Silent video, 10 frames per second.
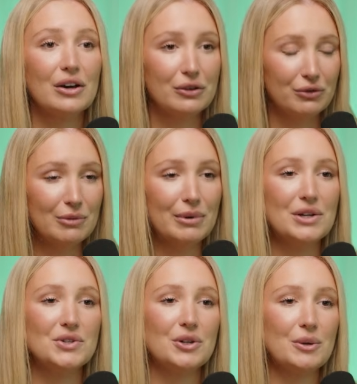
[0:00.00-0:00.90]
3
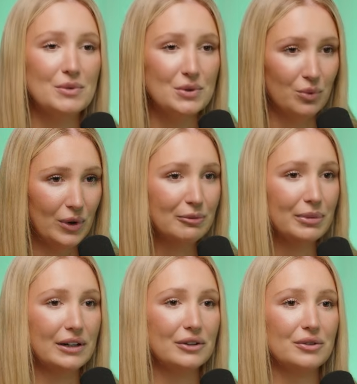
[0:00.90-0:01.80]
bedrooms, 1
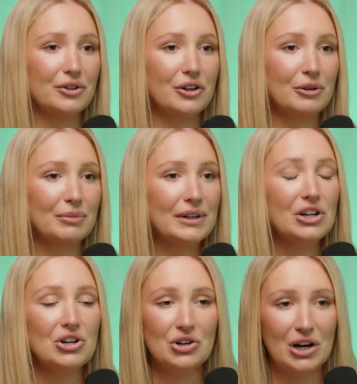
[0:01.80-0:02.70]
bathroom,
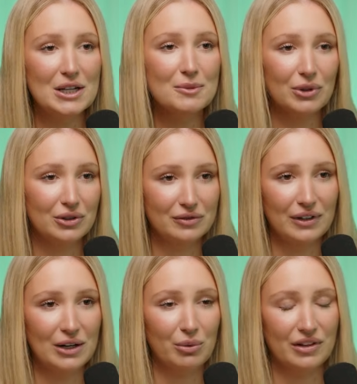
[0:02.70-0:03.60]
nice block of
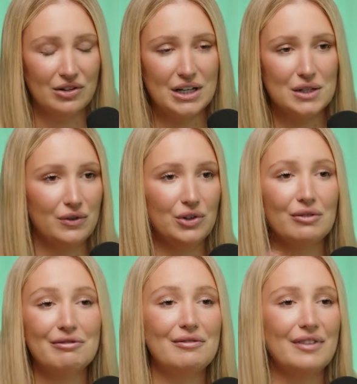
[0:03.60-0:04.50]
land with a nice view
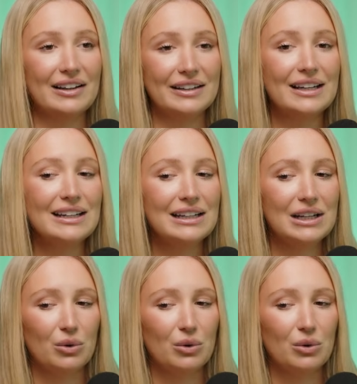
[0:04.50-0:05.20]
of the valley.